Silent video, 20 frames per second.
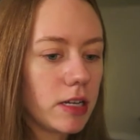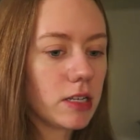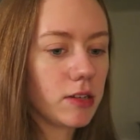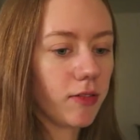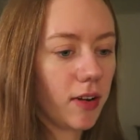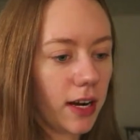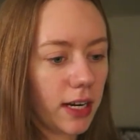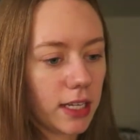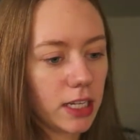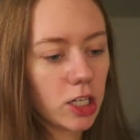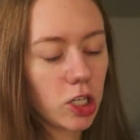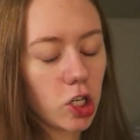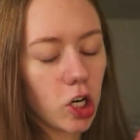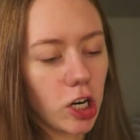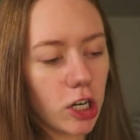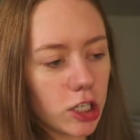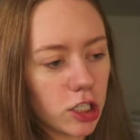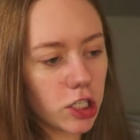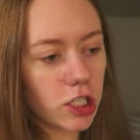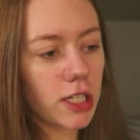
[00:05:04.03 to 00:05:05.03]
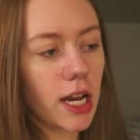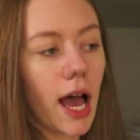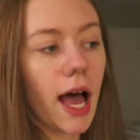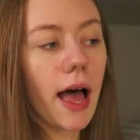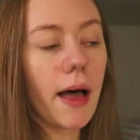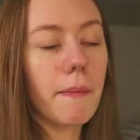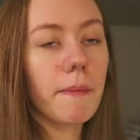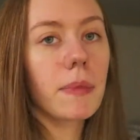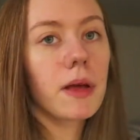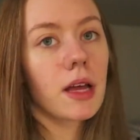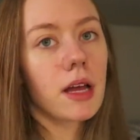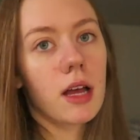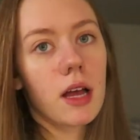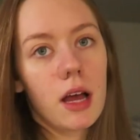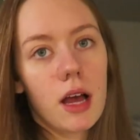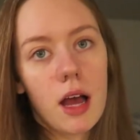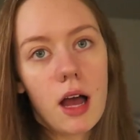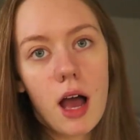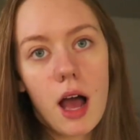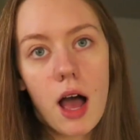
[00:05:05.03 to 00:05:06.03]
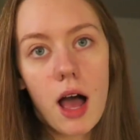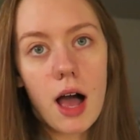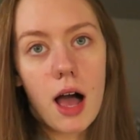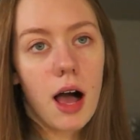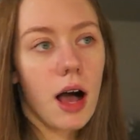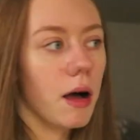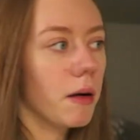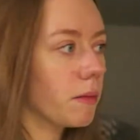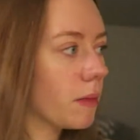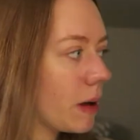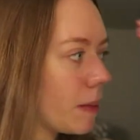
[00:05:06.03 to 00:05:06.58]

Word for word: is finally charged up. Um,